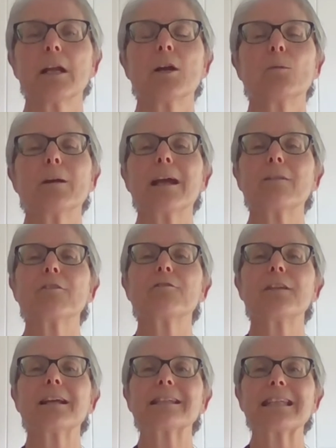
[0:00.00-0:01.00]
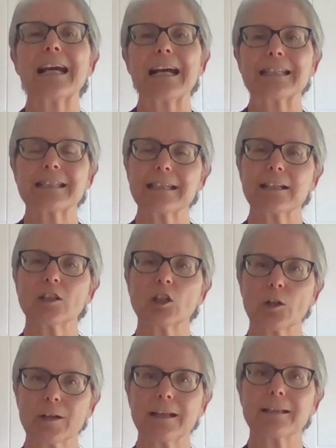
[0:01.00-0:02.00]
We have a fantastic
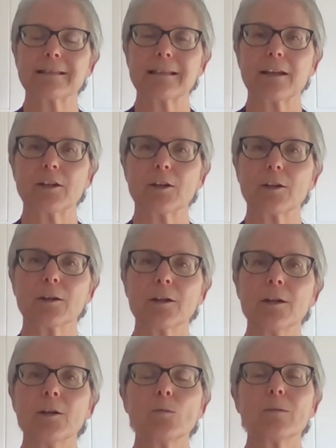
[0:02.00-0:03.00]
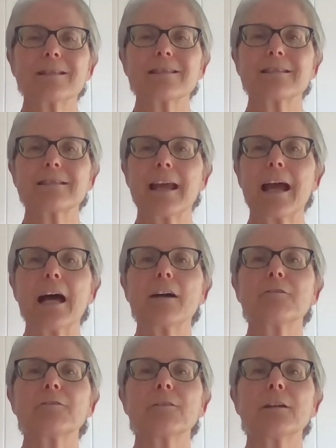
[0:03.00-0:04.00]
learning center with
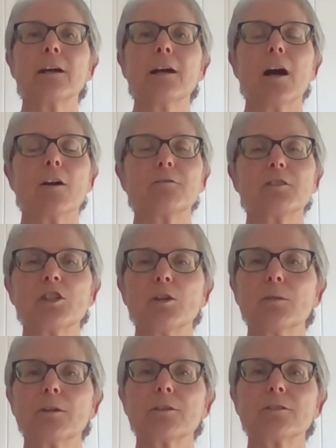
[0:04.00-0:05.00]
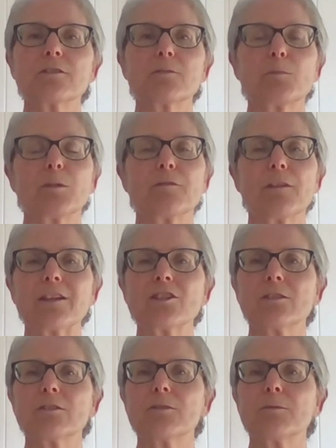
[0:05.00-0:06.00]
staff of tutors,
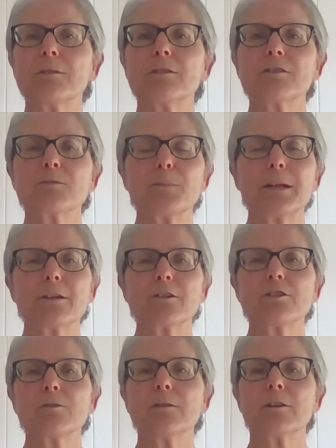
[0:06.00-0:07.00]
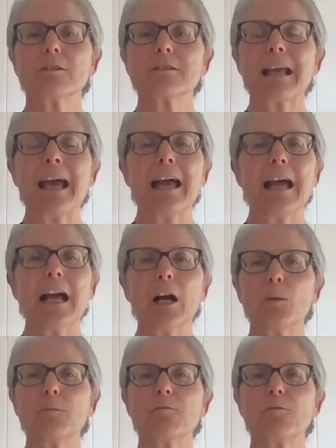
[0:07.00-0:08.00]
professional tutors, peer tutors, help